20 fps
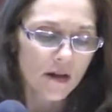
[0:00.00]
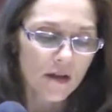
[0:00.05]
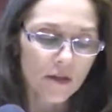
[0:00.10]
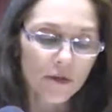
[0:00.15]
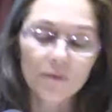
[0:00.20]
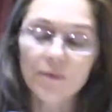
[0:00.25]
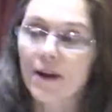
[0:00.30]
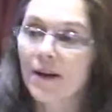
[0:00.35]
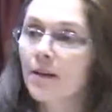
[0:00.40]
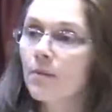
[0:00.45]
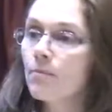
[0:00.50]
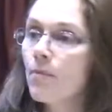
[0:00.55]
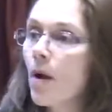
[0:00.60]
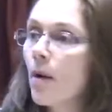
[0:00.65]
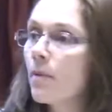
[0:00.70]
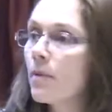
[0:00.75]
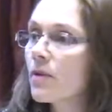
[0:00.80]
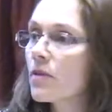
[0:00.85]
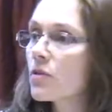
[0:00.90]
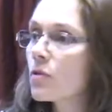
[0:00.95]
the Reading
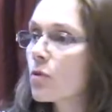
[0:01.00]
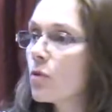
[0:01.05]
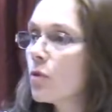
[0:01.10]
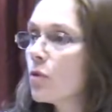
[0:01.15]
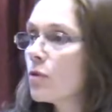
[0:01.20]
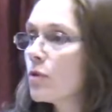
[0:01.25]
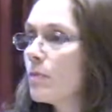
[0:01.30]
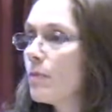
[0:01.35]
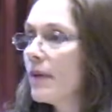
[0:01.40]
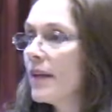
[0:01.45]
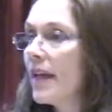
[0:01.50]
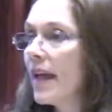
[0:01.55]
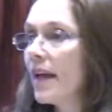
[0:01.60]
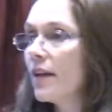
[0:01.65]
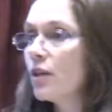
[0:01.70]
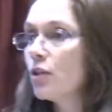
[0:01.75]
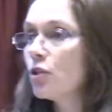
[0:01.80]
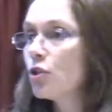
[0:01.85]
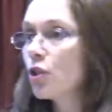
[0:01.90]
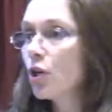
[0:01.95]
Public Schools
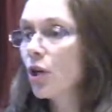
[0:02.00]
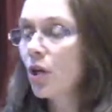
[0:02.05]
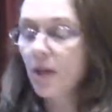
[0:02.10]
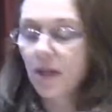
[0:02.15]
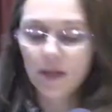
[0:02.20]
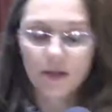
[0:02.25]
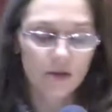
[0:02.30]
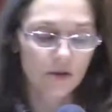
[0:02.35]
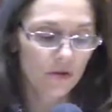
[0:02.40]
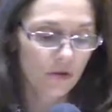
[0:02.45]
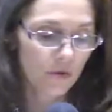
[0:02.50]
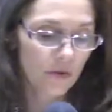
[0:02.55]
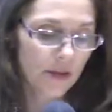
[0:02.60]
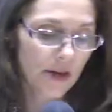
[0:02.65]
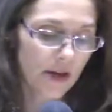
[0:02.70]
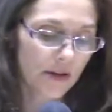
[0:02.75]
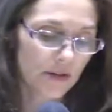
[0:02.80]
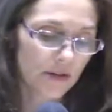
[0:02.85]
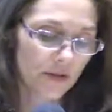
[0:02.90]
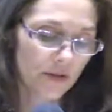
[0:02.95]
began a journey in
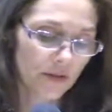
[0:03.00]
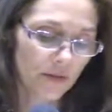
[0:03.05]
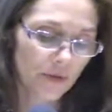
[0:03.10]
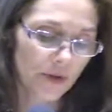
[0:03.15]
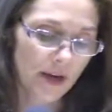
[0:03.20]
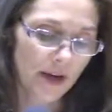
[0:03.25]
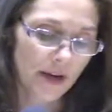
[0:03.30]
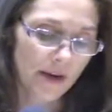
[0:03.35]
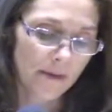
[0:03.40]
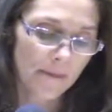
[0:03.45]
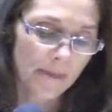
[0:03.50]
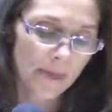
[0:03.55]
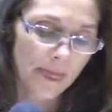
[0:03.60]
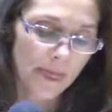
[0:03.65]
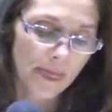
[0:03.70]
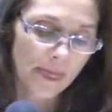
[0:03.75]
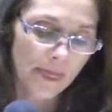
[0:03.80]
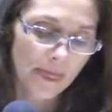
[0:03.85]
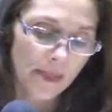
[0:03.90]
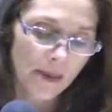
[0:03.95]
2003,
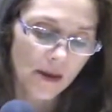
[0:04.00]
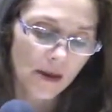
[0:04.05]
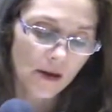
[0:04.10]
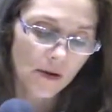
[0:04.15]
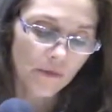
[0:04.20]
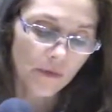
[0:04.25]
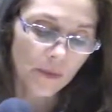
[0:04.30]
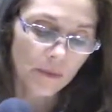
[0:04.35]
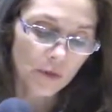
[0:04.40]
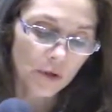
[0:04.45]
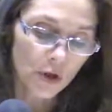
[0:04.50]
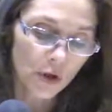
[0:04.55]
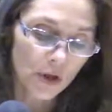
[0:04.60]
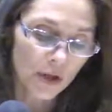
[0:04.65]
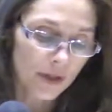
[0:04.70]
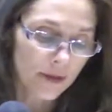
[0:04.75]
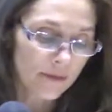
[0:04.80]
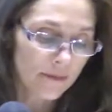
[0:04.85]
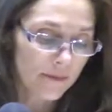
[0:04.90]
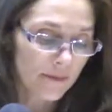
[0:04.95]
from
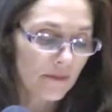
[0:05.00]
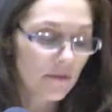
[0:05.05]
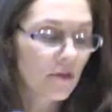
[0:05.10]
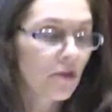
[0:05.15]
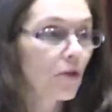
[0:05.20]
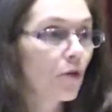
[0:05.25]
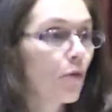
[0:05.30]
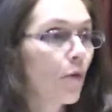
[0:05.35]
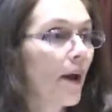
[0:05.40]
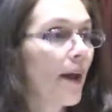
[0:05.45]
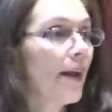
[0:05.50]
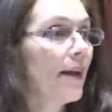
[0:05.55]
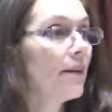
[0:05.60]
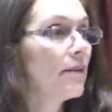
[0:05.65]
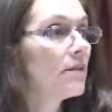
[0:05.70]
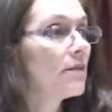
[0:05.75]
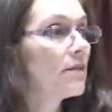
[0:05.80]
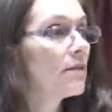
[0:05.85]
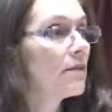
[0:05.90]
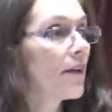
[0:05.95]
good to
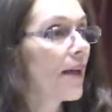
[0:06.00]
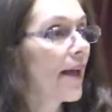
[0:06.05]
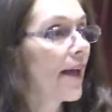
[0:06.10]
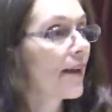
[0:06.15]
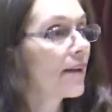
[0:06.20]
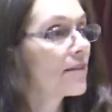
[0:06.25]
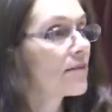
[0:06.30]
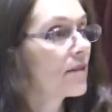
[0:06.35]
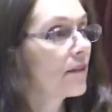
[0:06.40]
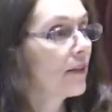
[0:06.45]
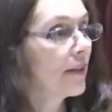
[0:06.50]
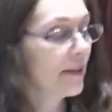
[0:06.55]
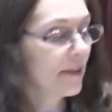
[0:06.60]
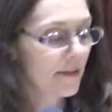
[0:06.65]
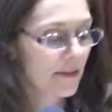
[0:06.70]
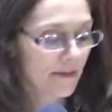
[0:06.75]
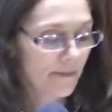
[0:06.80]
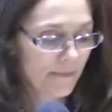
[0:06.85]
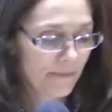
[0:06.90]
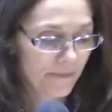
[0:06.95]
great to
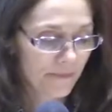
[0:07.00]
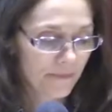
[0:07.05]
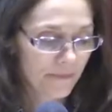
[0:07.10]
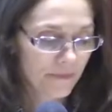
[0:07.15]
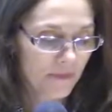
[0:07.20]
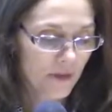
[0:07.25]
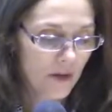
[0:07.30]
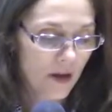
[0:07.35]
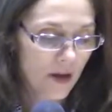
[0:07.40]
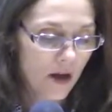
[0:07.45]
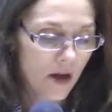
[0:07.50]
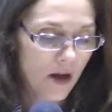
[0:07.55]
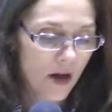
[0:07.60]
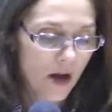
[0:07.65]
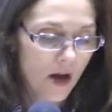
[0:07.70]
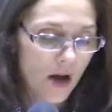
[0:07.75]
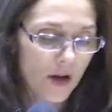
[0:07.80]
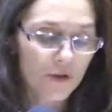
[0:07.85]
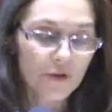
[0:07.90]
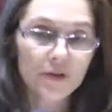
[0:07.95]
excellent.
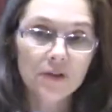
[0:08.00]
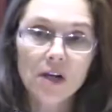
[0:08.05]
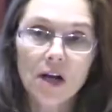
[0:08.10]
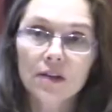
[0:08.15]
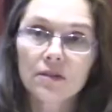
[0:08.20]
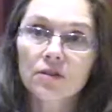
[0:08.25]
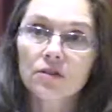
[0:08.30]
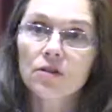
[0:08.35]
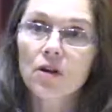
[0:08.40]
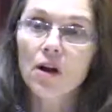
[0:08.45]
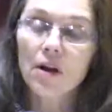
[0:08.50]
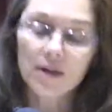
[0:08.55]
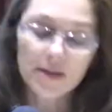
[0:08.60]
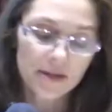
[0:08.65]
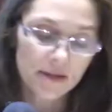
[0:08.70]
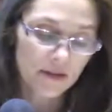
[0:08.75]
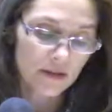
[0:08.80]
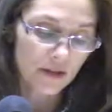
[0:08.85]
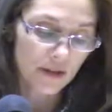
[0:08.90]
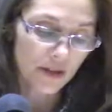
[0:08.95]
Under Dr.
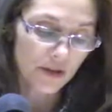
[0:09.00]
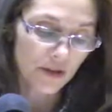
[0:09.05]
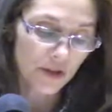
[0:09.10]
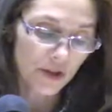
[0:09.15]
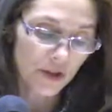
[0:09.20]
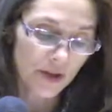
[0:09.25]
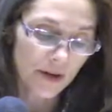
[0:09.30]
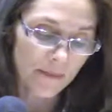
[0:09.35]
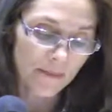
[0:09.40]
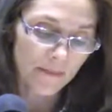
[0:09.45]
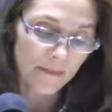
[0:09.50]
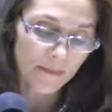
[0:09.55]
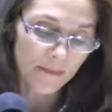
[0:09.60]
Doherty's leadership,